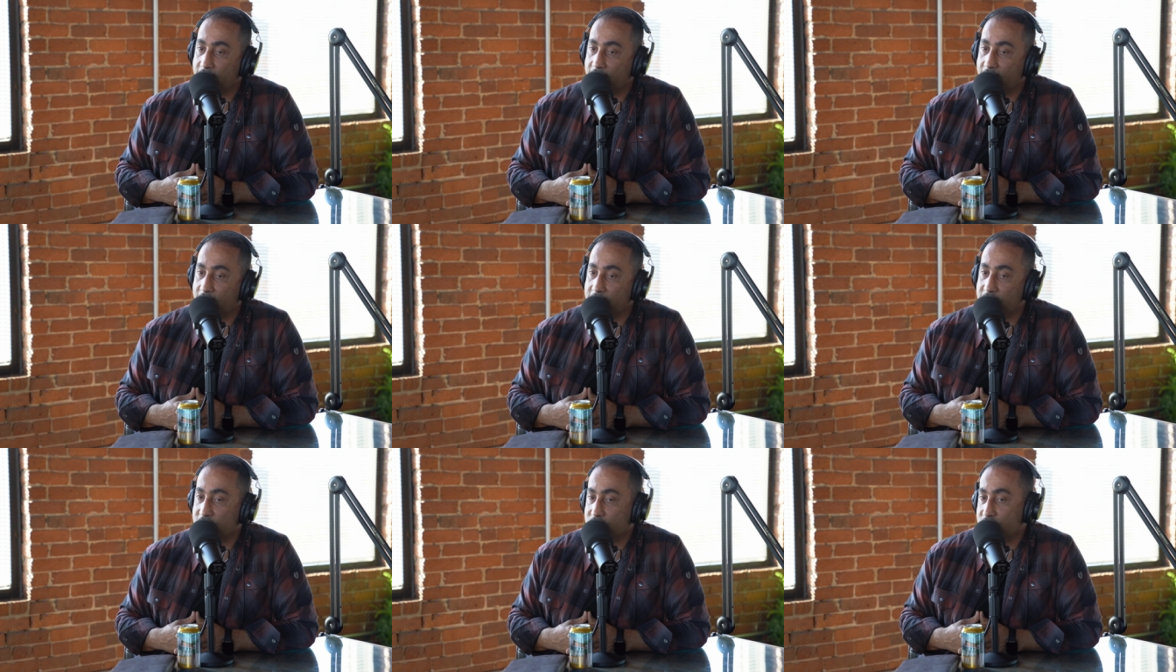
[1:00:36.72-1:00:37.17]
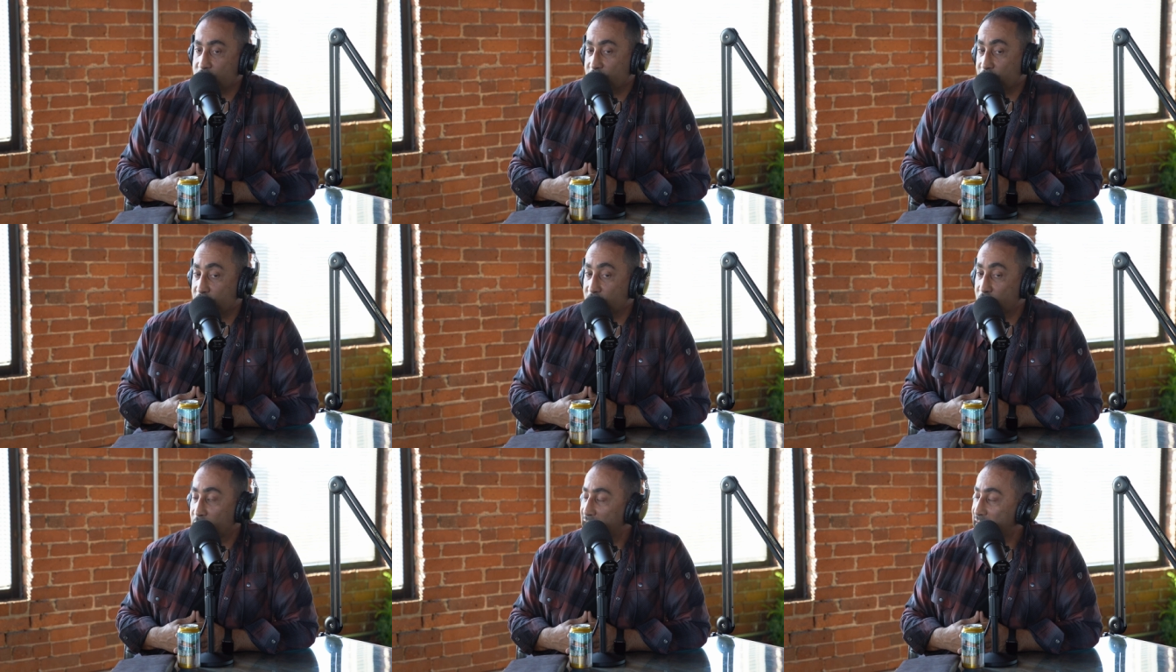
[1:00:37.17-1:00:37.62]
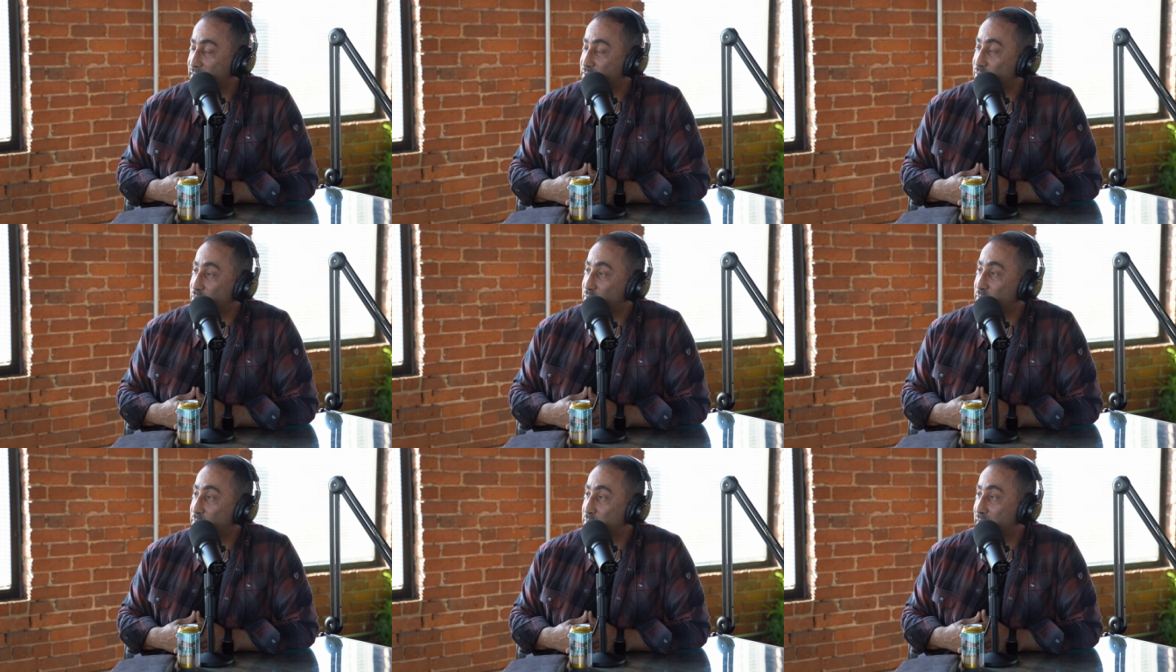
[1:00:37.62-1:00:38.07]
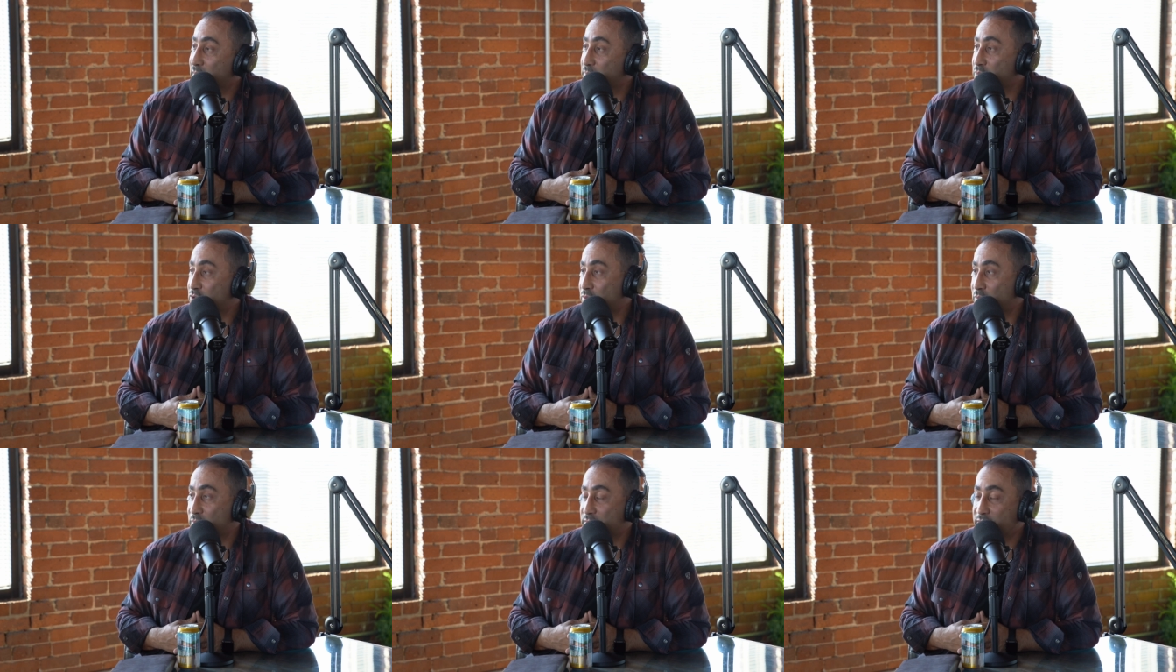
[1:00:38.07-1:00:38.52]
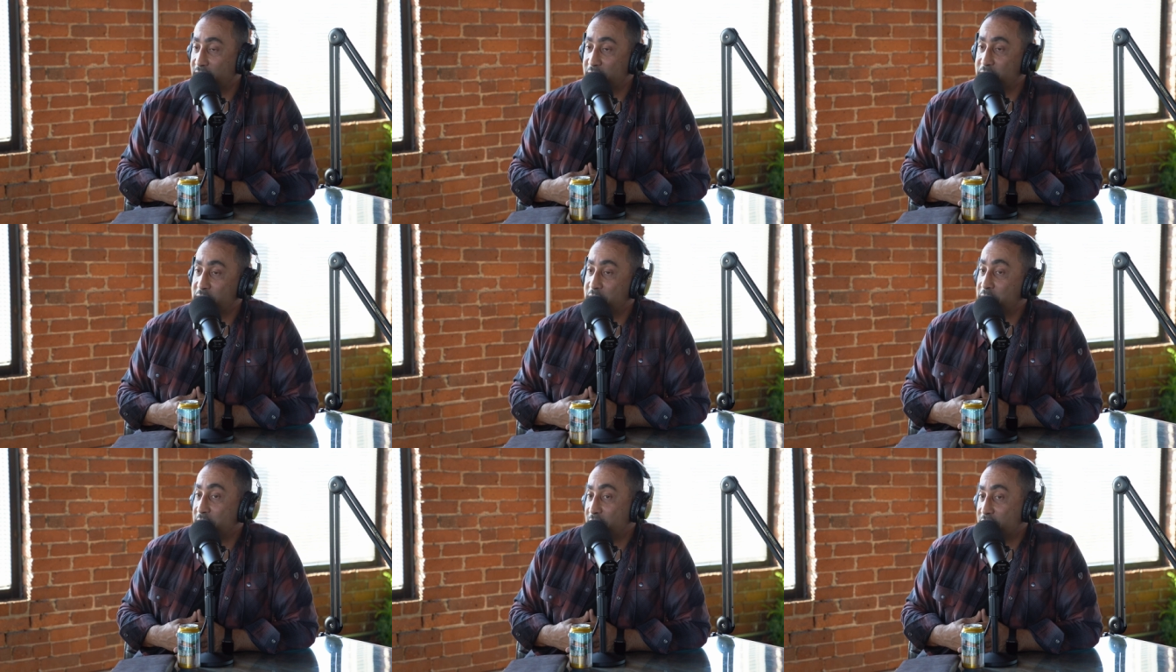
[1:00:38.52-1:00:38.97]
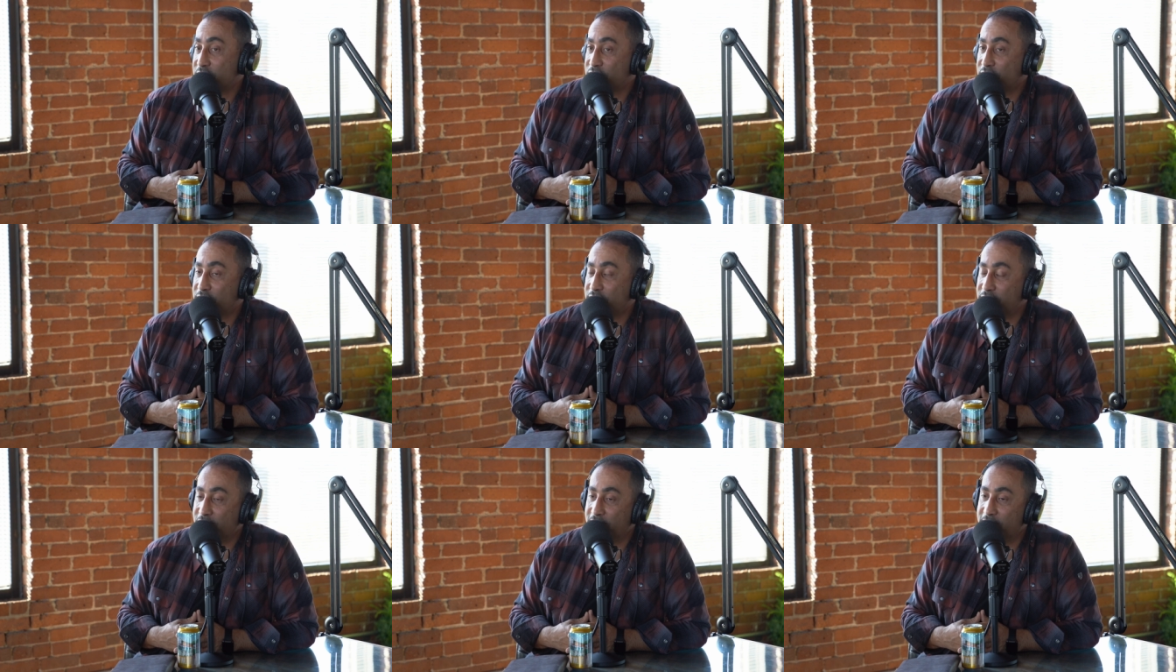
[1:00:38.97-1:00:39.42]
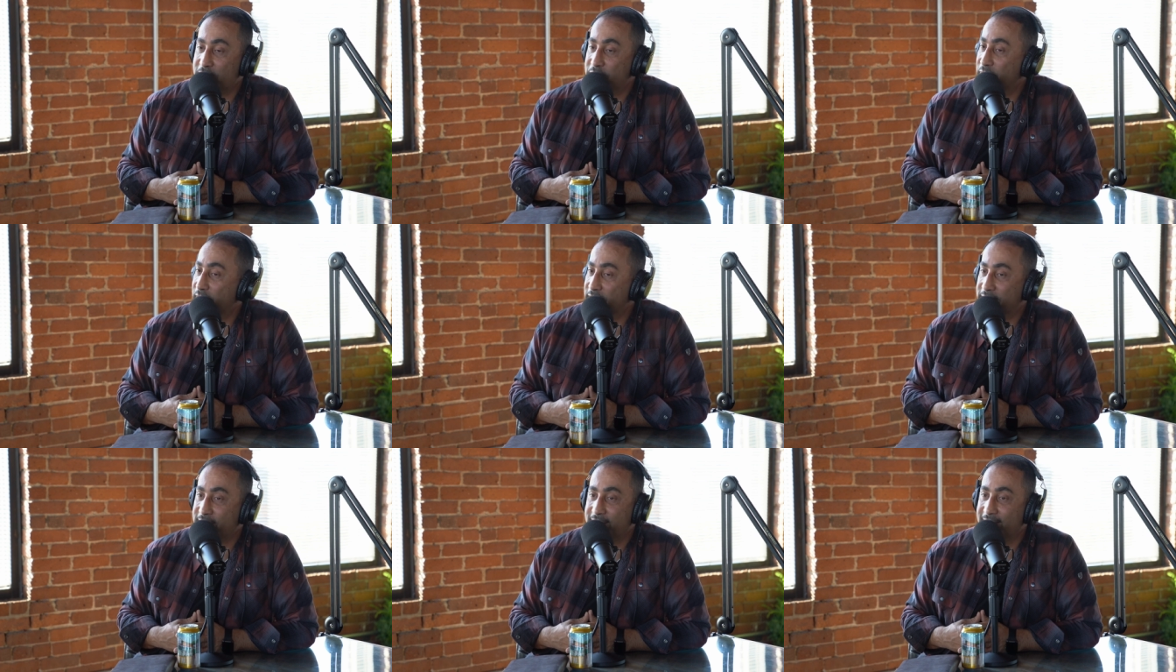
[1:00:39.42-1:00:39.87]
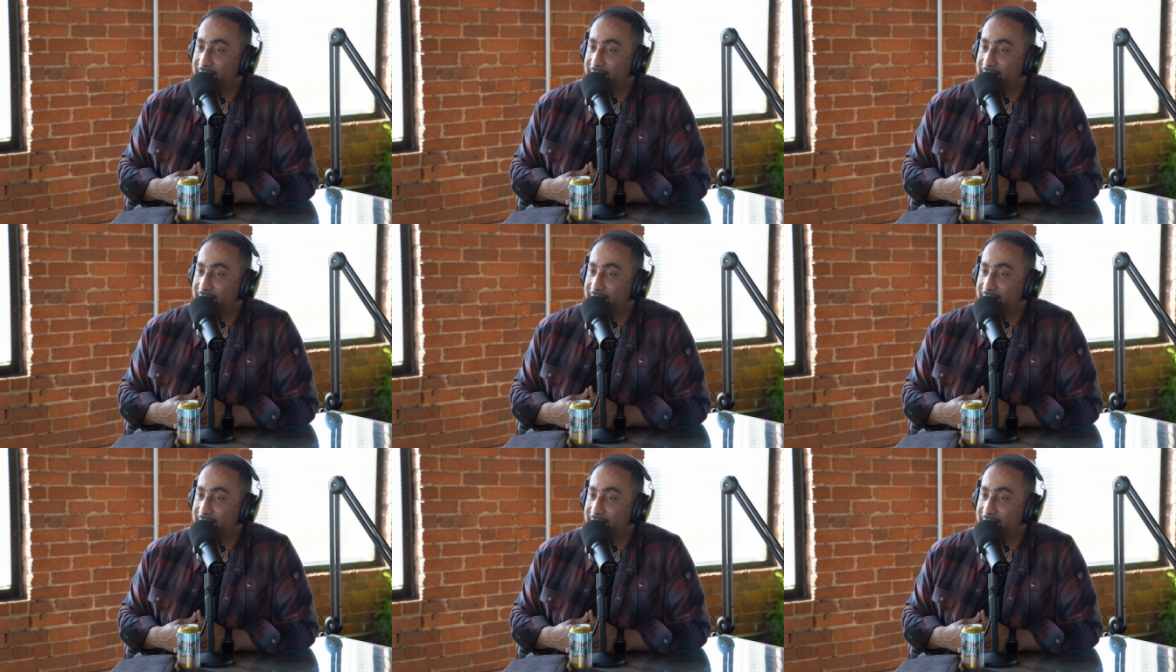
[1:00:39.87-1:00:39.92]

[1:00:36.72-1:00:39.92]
I'm not sure if you ask her sometimes, she will say, maybe I should have run, but.